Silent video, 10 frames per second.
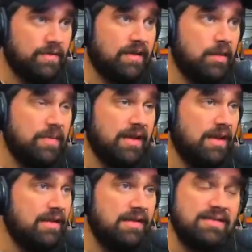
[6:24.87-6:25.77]
So it's going to be
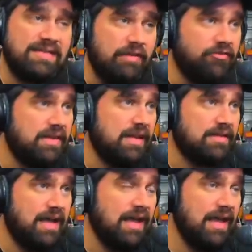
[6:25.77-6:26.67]
a, definitely
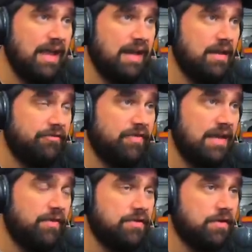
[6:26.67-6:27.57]
at the high end of
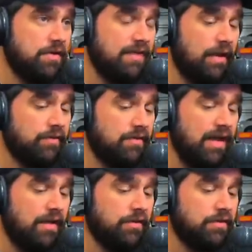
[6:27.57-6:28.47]

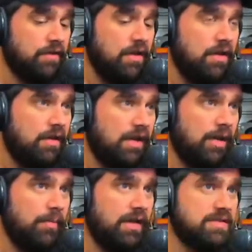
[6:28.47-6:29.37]
$500,000.
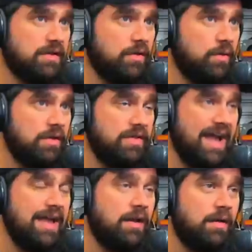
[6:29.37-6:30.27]
Um, and so
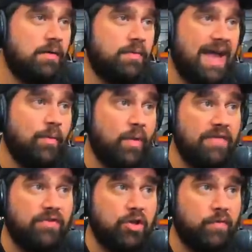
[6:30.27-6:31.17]
that that
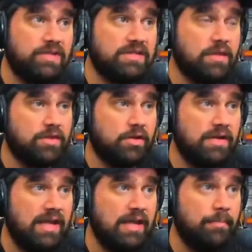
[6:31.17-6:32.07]
revenue of just the
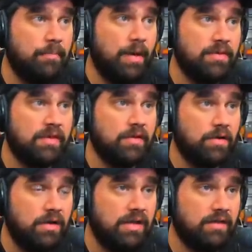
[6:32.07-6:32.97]
30 day monthly
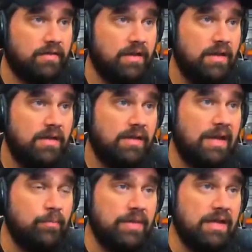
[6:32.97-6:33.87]
earnings
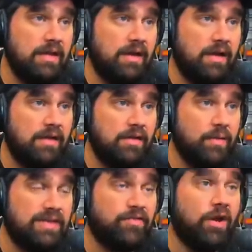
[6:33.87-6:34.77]
can be, uh,
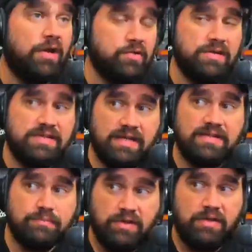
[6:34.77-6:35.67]
you know, that's for
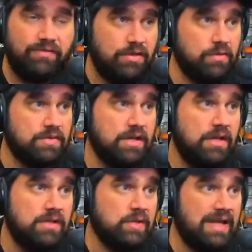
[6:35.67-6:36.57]
106 million views.
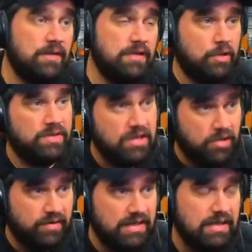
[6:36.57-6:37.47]
So that, you know,
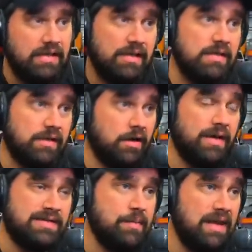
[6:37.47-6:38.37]
yearly,
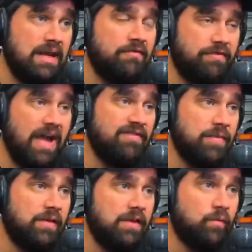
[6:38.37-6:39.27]
they're estimating
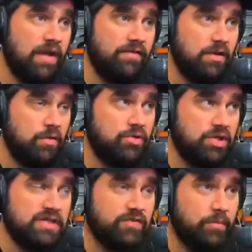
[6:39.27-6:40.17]
5 million revenue
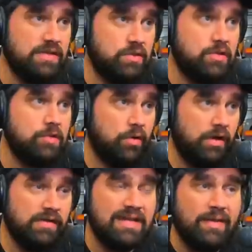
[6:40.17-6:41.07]
just from his YouTube
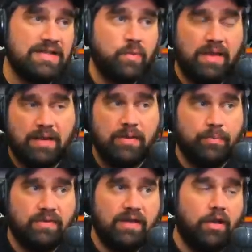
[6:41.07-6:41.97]
earnings. Now, that's where a lot of
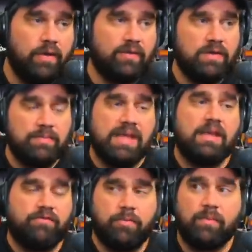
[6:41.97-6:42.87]
people say, oh, that's what he's
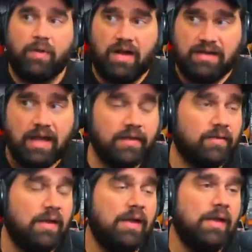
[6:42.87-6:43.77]
making from his
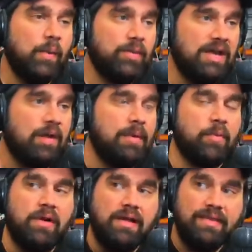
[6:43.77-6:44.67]
podcast. But you got to
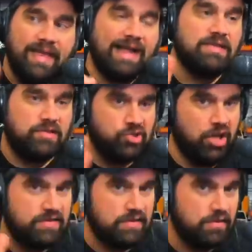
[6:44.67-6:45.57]
remember, that's
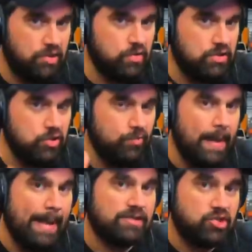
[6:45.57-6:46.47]
just
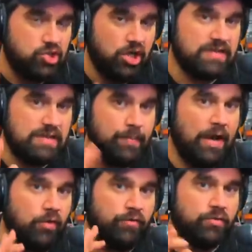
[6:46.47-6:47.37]
YouTube and that's just the
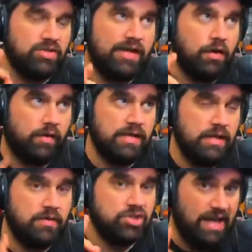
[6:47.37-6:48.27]
powerful
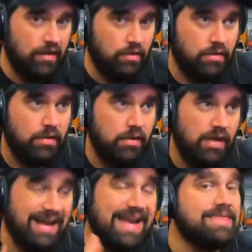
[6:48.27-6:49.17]
JRE channel.
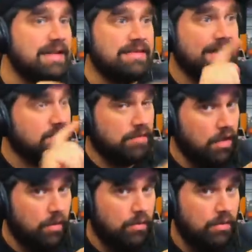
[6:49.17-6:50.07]
And I think that's
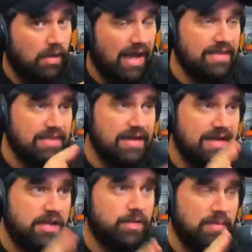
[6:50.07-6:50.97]
low. I
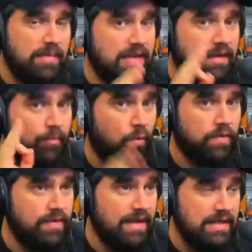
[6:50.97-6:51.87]
think he could be making
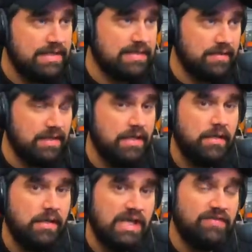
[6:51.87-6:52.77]
more than that easily
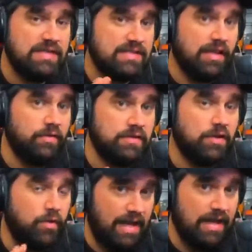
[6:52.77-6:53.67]
if he's selling
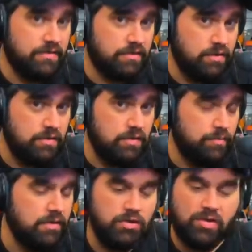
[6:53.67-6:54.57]
his own ads on
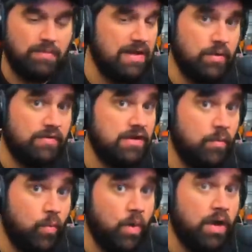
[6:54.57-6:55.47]
YouTube. You can make whatever
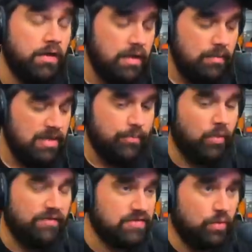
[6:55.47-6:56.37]
you want.
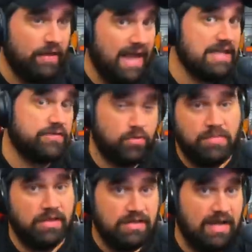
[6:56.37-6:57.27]
People have sold ads for
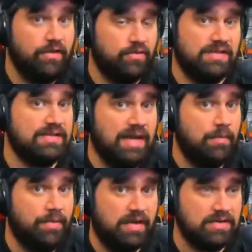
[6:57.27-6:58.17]
a million dollars. It's
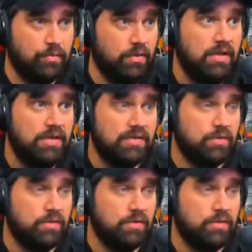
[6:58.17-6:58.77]
not impossible.